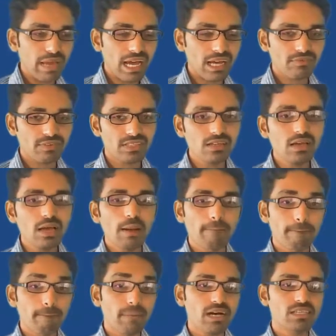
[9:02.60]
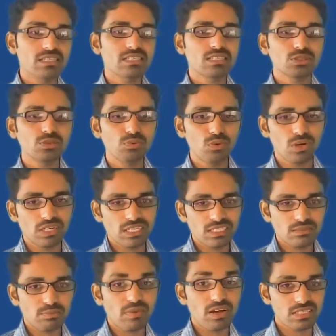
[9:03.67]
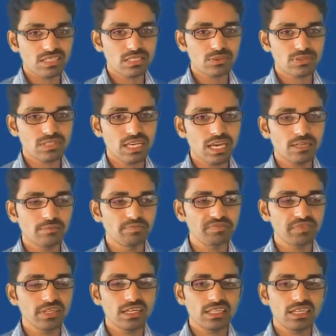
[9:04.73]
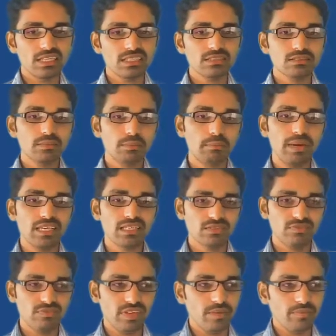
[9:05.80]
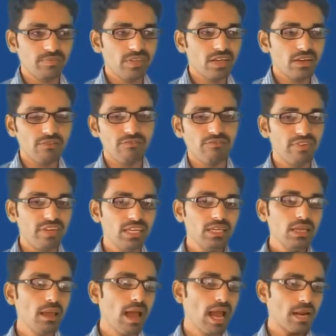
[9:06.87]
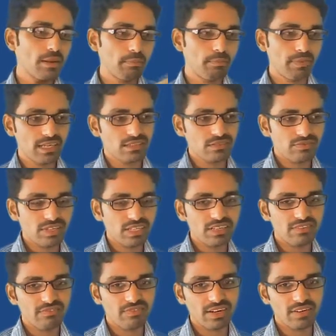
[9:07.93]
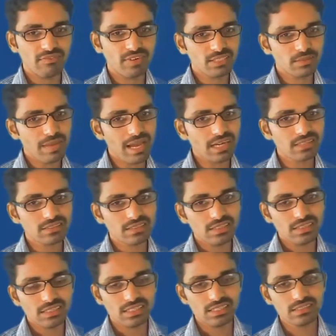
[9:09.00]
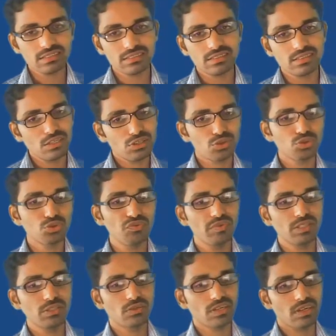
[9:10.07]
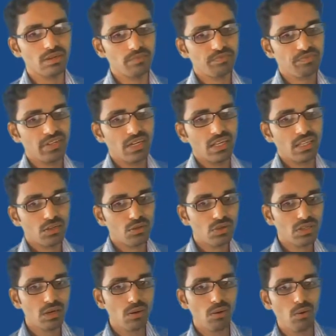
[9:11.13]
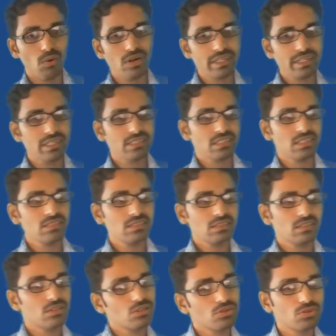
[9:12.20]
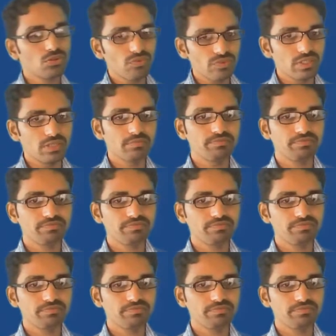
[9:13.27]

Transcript: with a positive voltage, positive sign, that is plus V. V and plus V reflect back, that is 2V total. Total voltage is 2V.